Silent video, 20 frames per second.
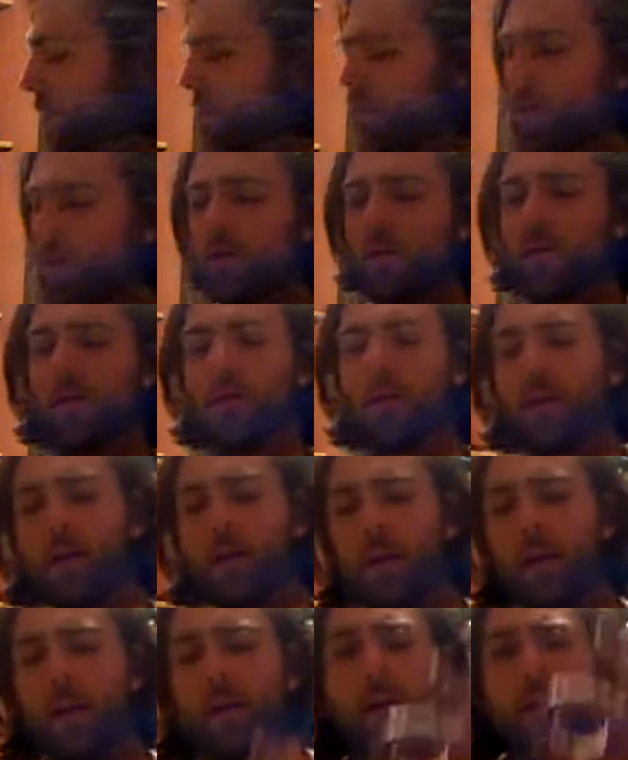a motor
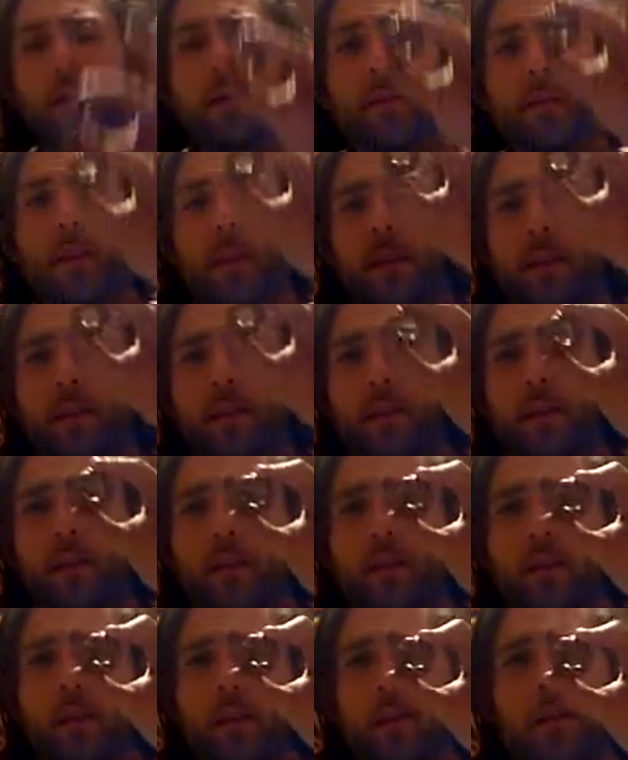of these
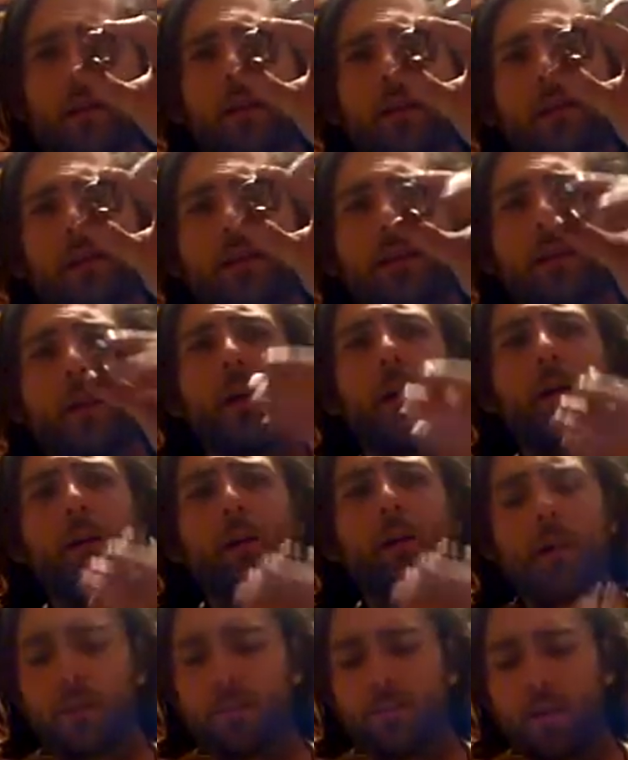guys, and so I
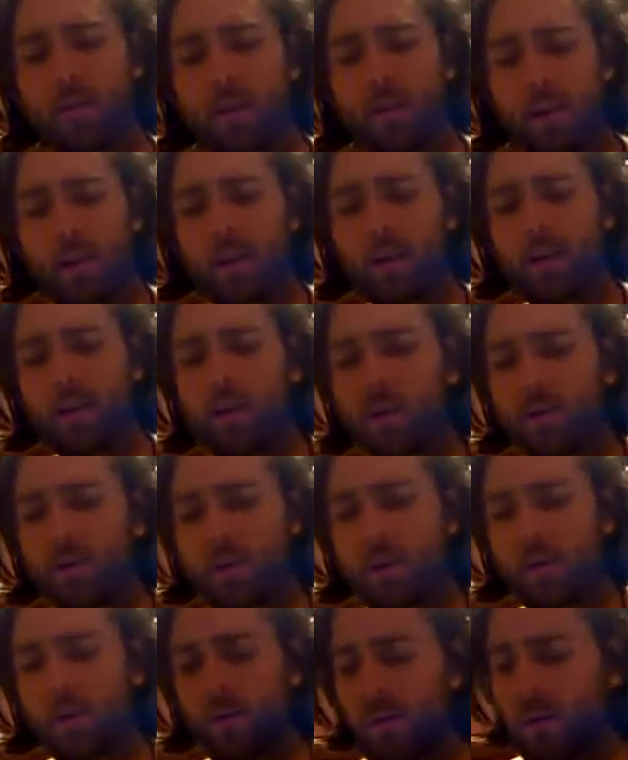want to explain that
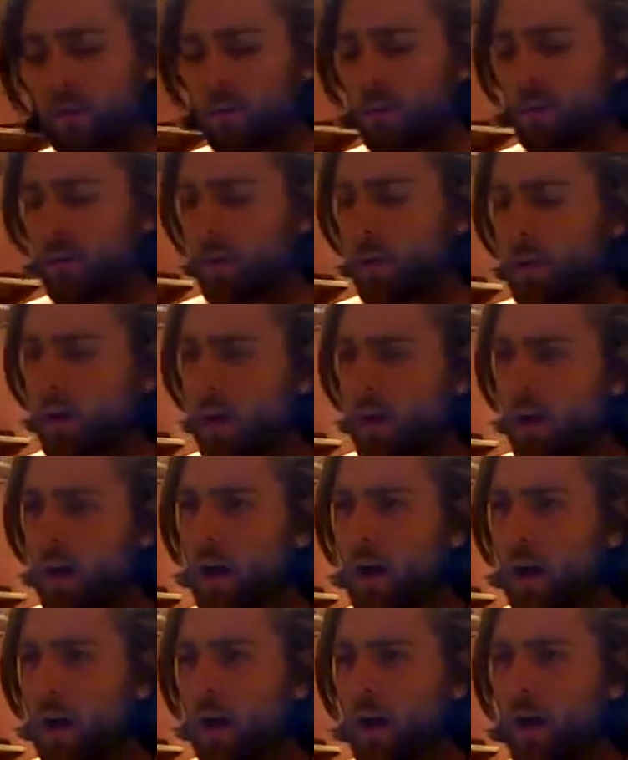concept.
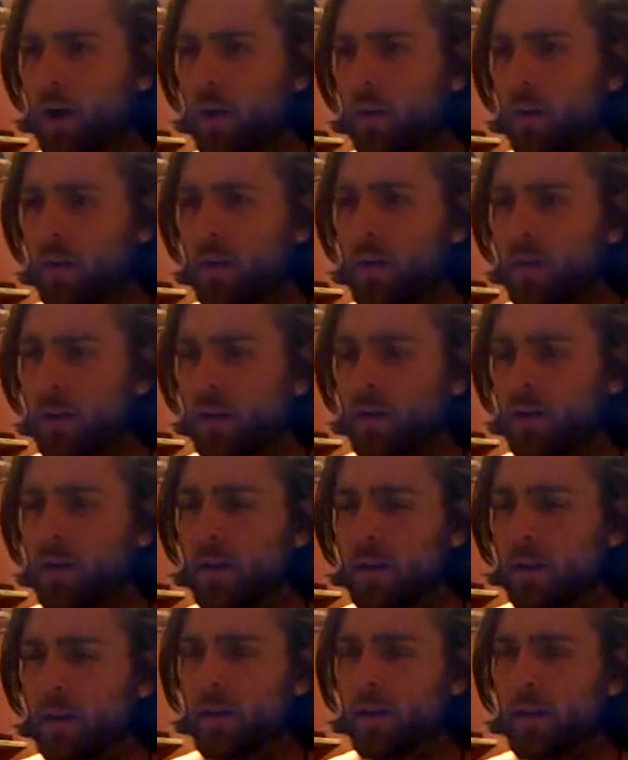I want to
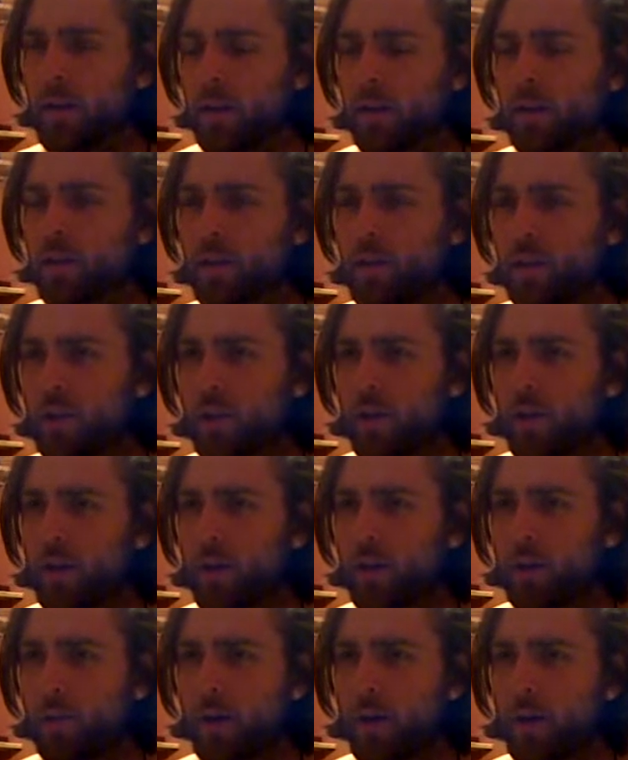
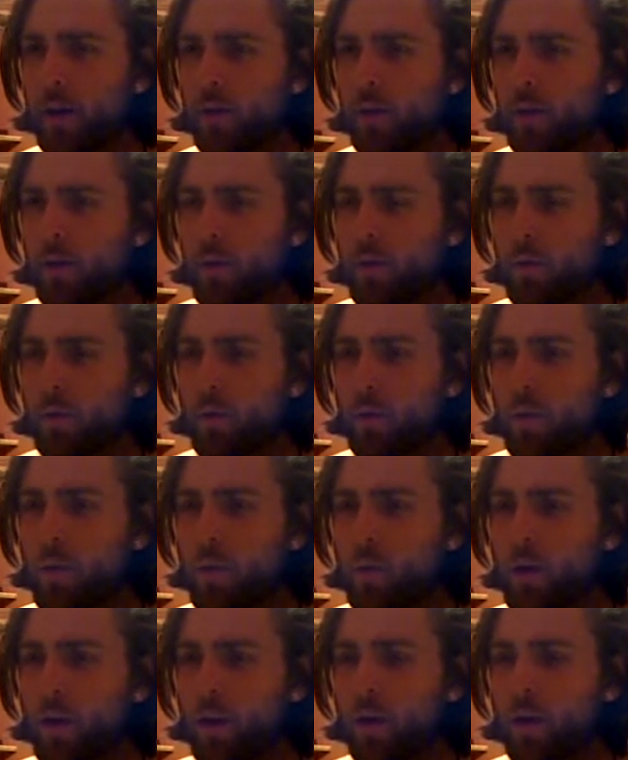share about
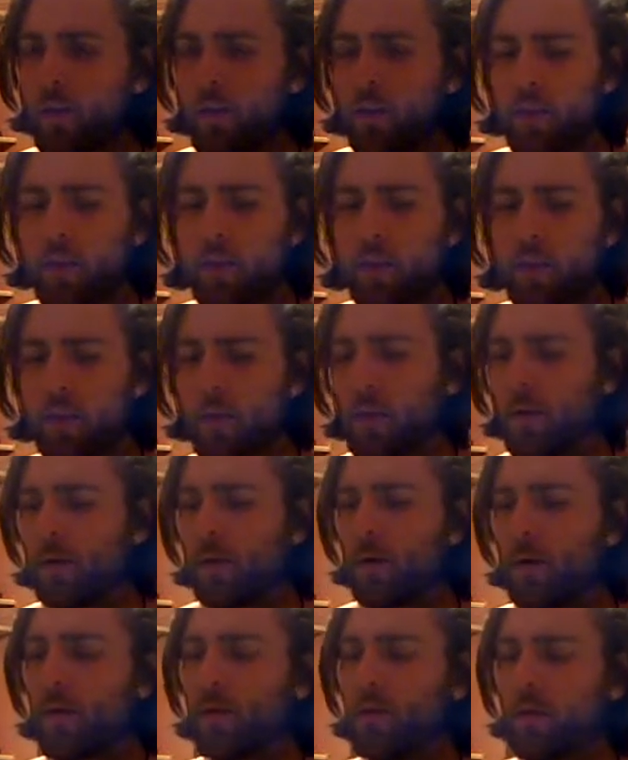what I've been thinking
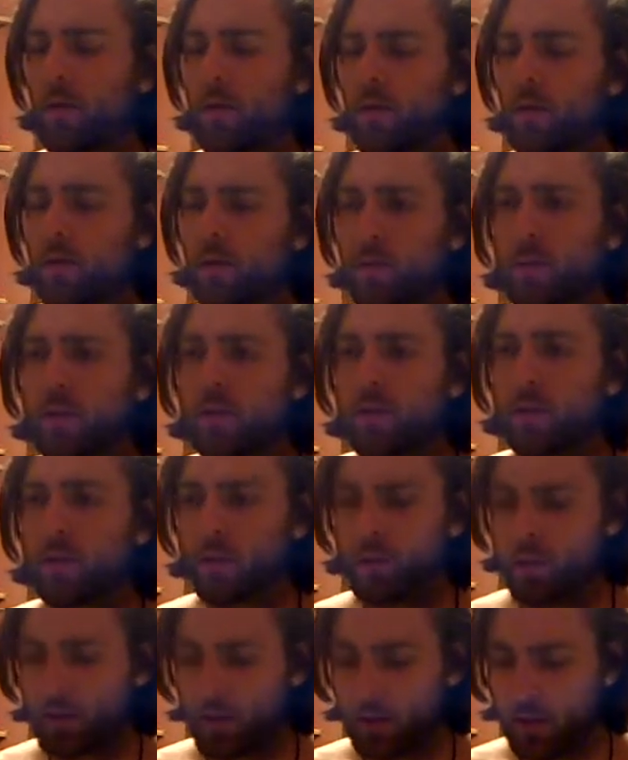about more of
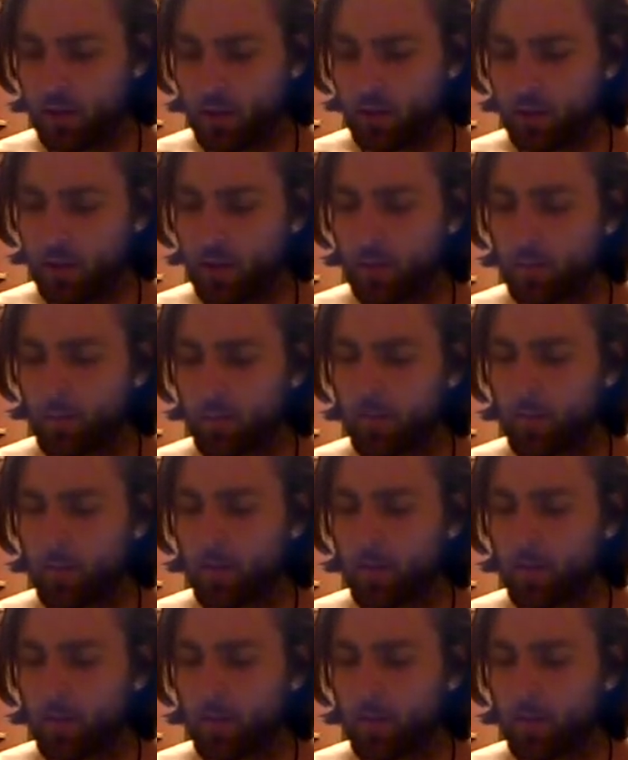dimensional theory